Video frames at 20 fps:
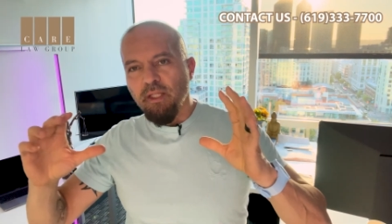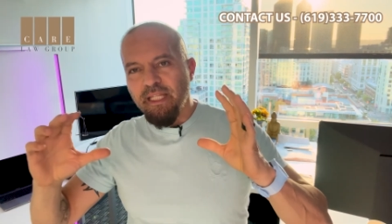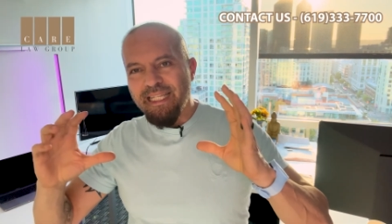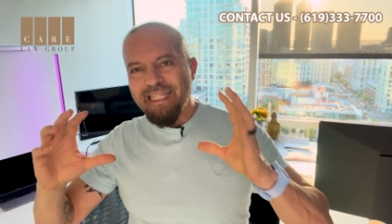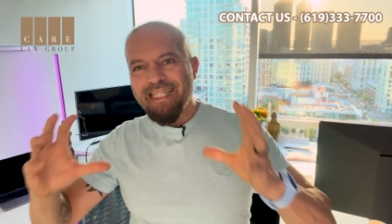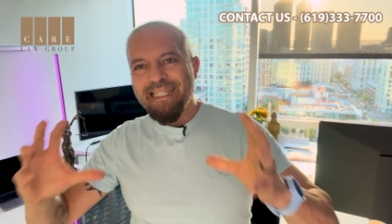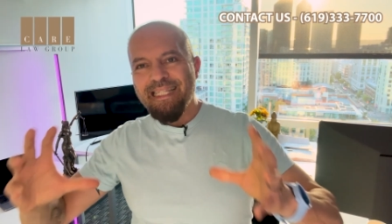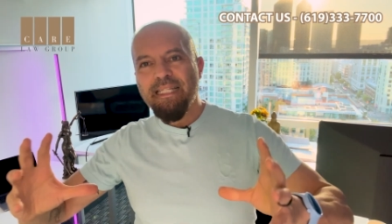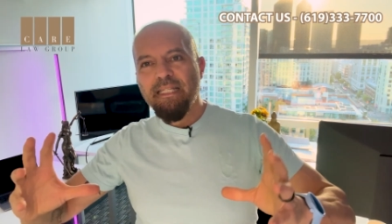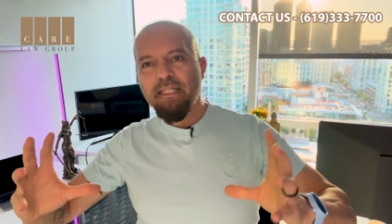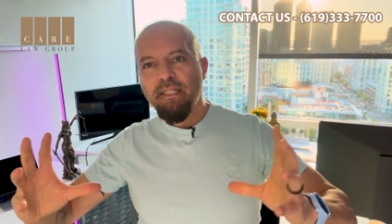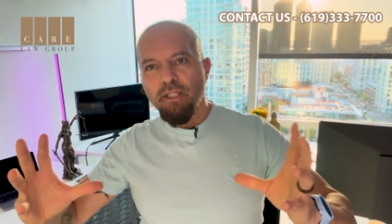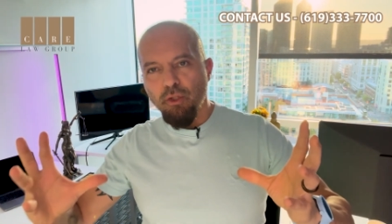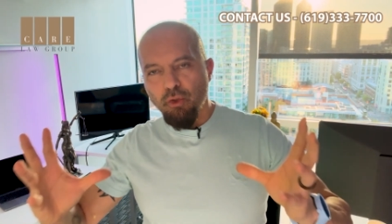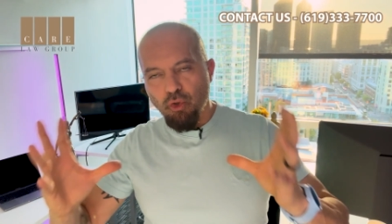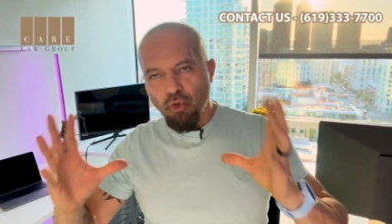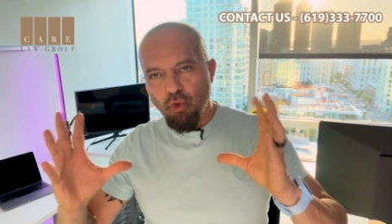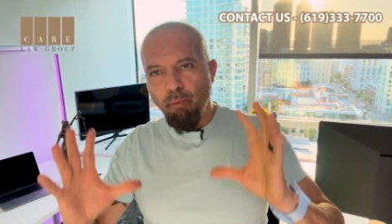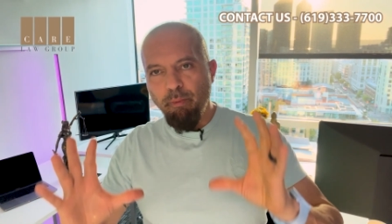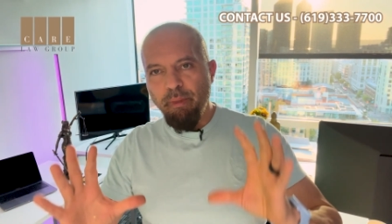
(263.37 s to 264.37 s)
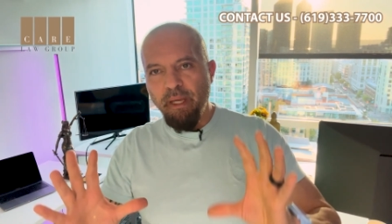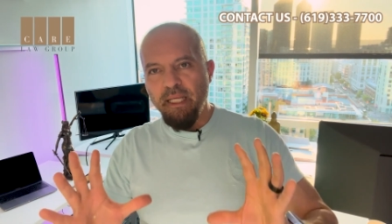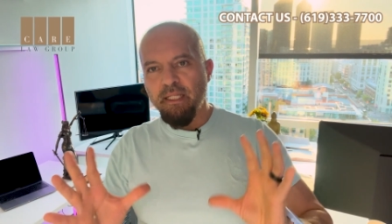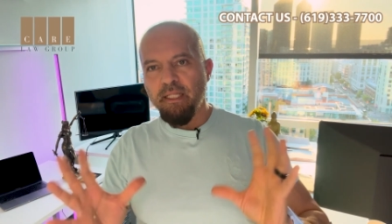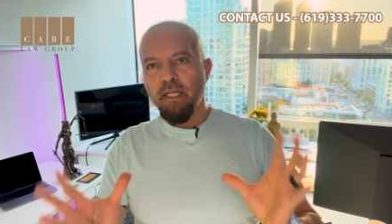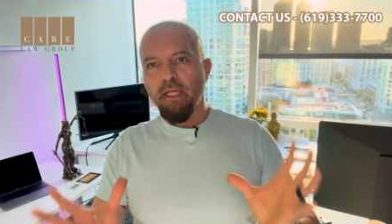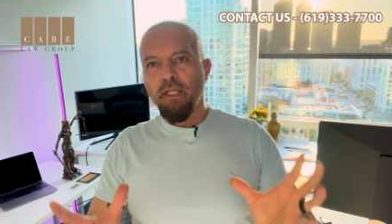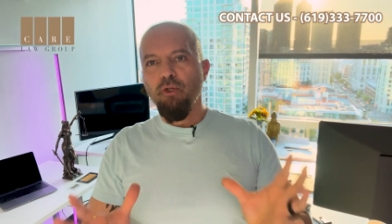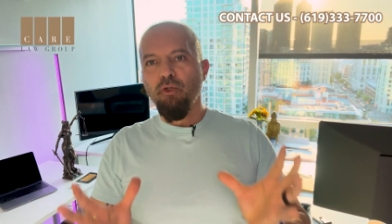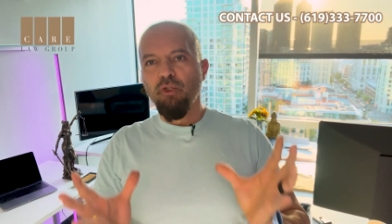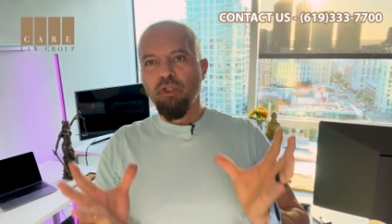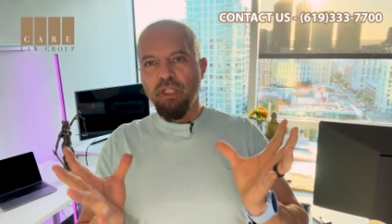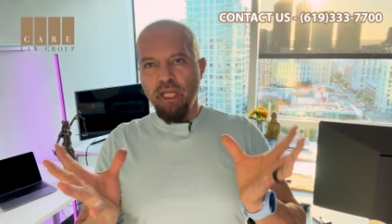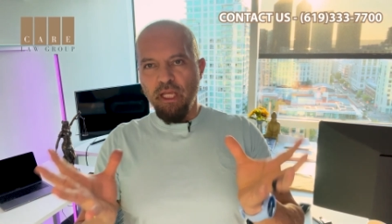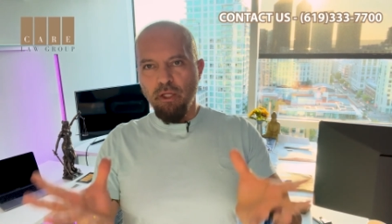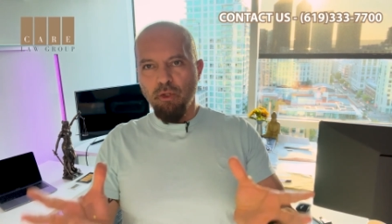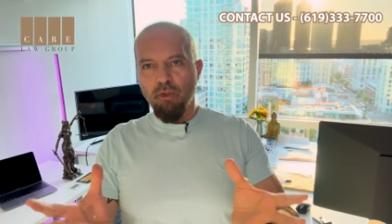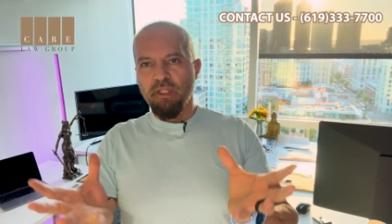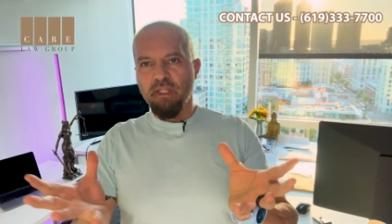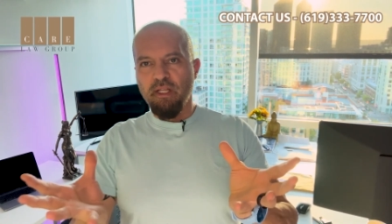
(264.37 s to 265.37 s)
So basically you
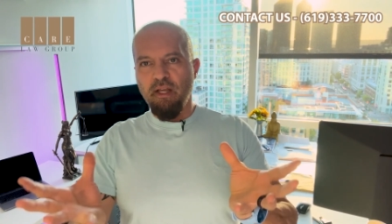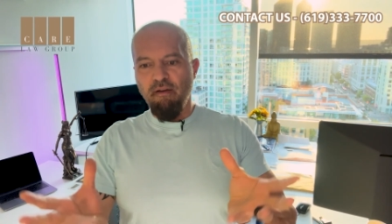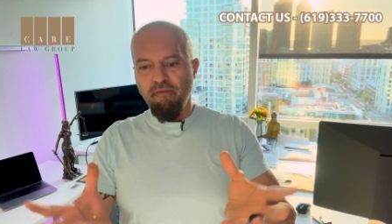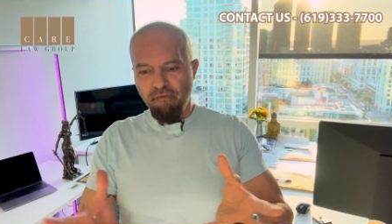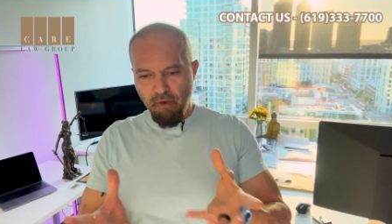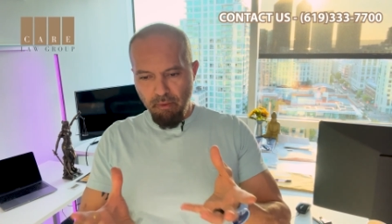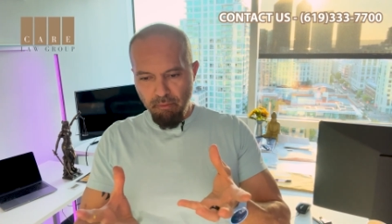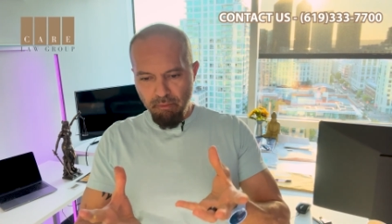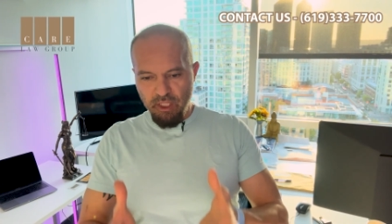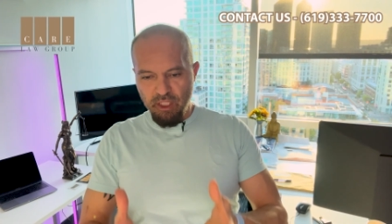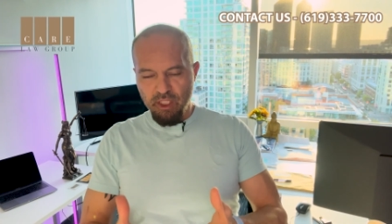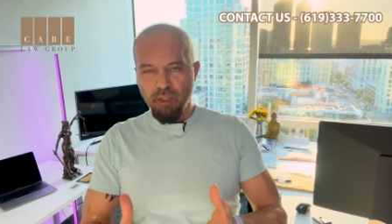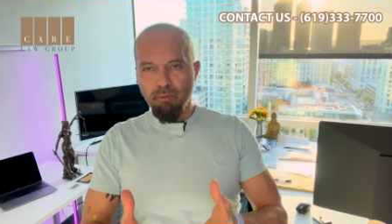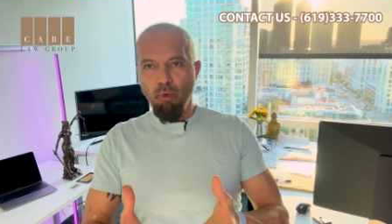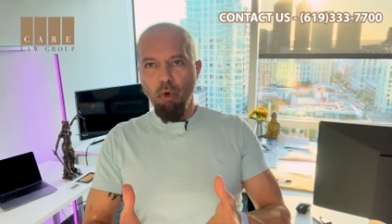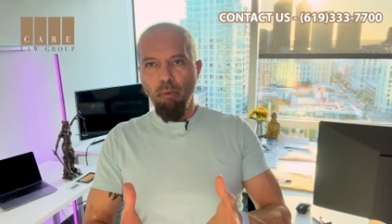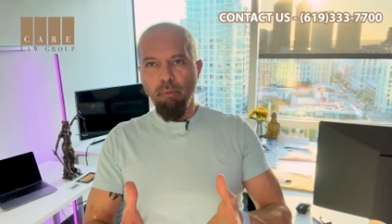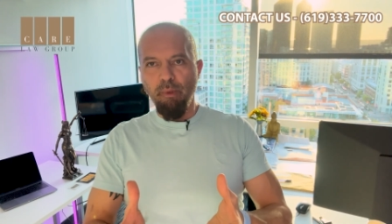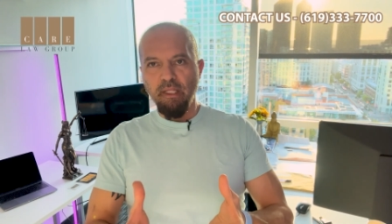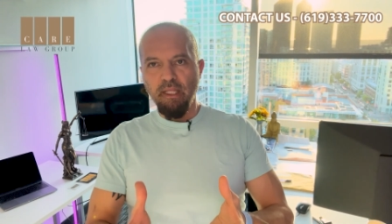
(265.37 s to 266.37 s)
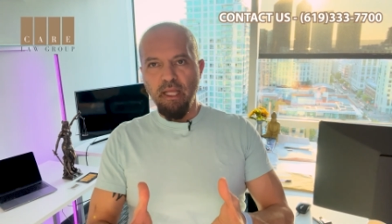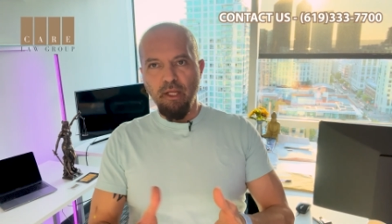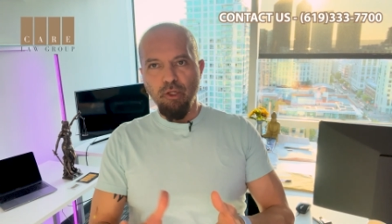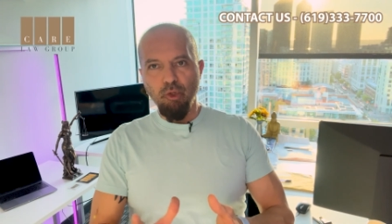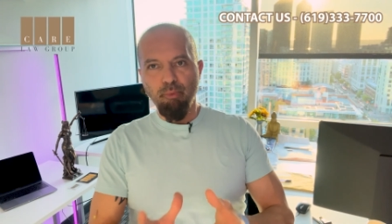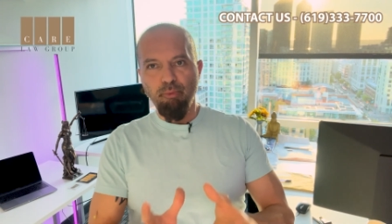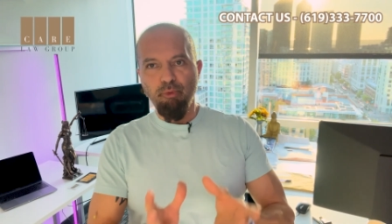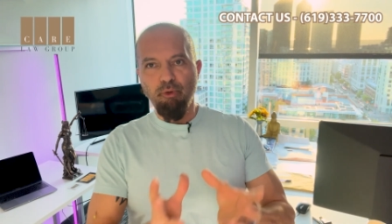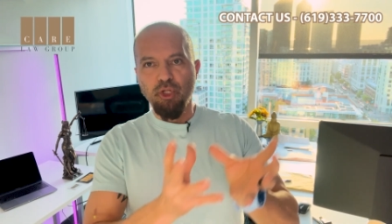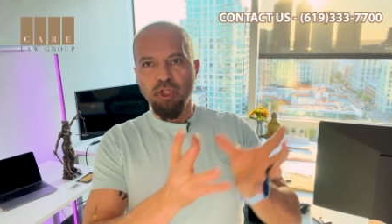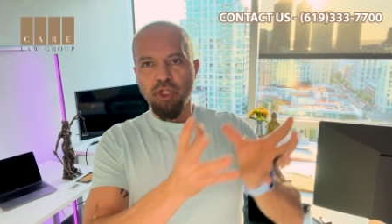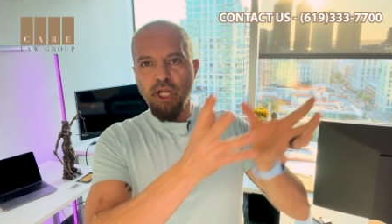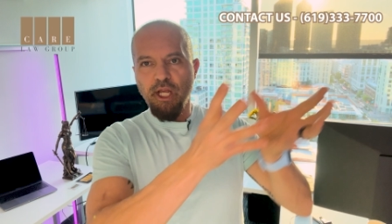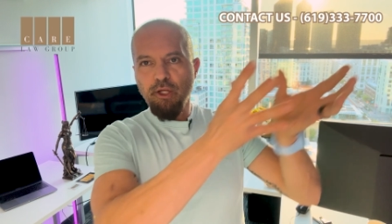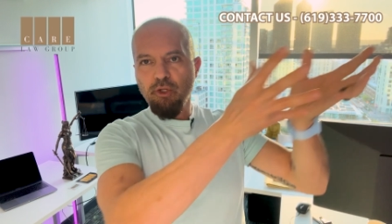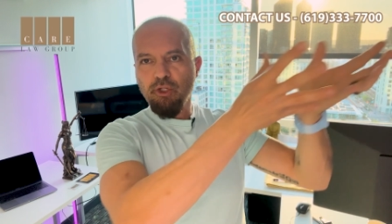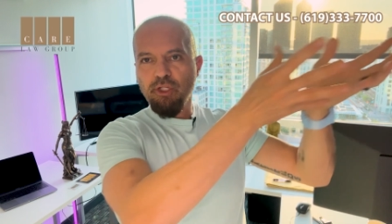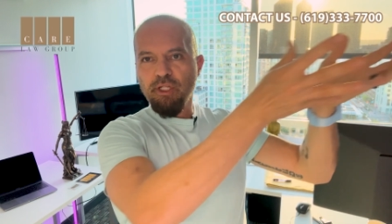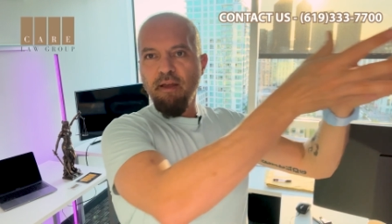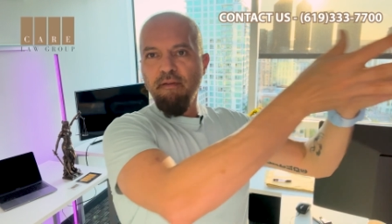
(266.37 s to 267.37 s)
take yourself from this moment and you project
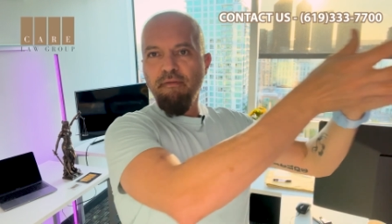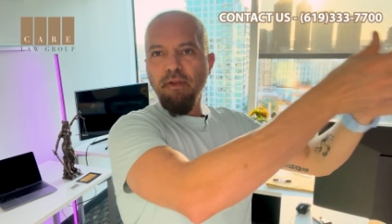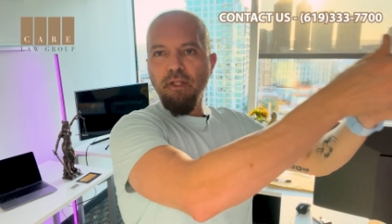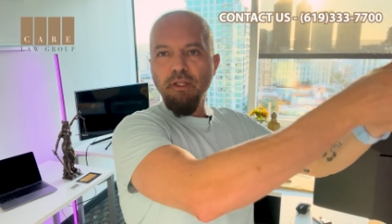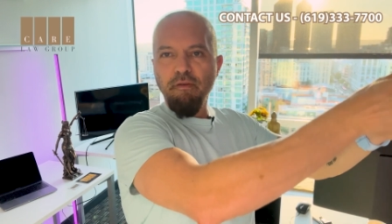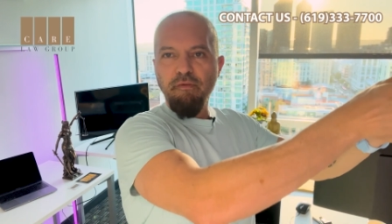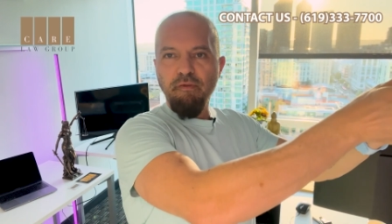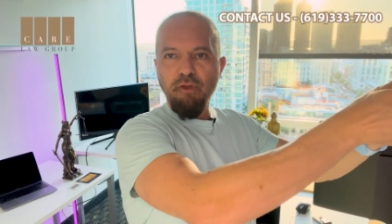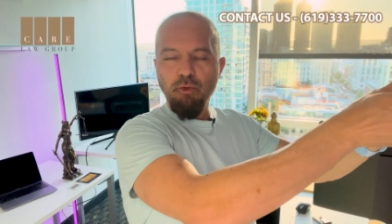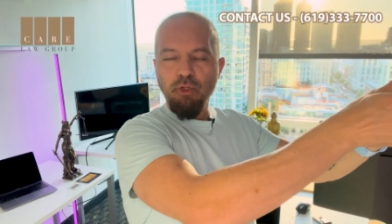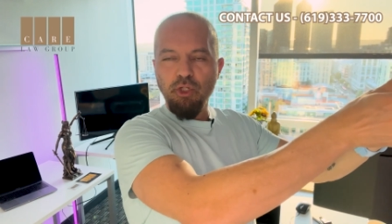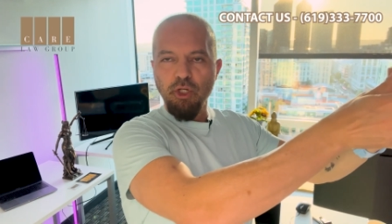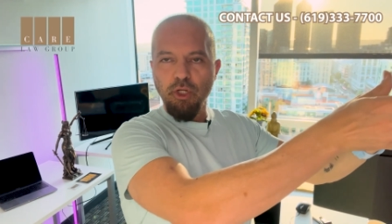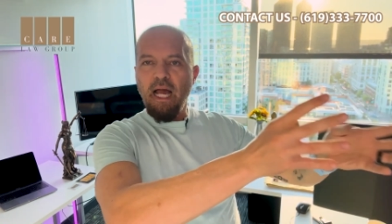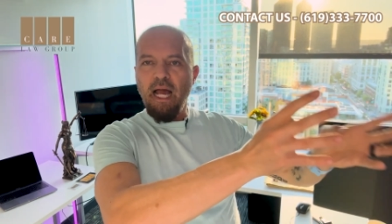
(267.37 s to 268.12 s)
yourself in the future.